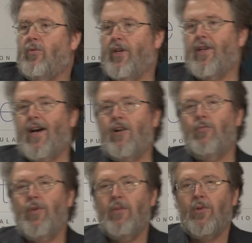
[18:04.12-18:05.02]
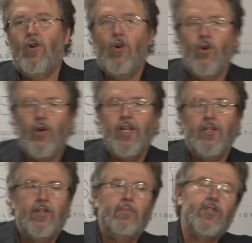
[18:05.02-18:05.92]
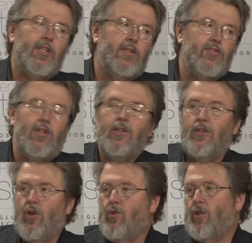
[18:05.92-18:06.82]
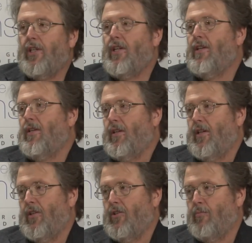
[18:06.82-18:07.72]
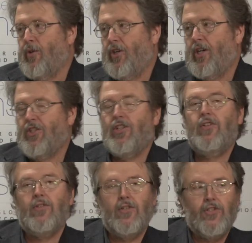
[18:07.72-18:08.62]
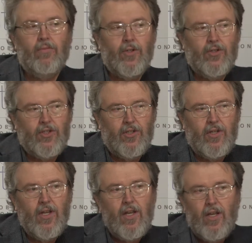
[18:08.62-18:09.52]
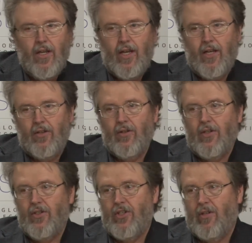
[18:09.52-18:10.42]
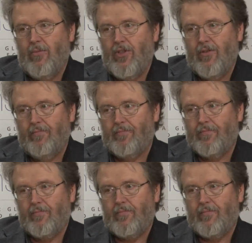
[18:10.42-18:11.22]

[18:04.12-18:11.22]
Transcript: with how people orient themselves locally in their production, their distribution, and their consumption.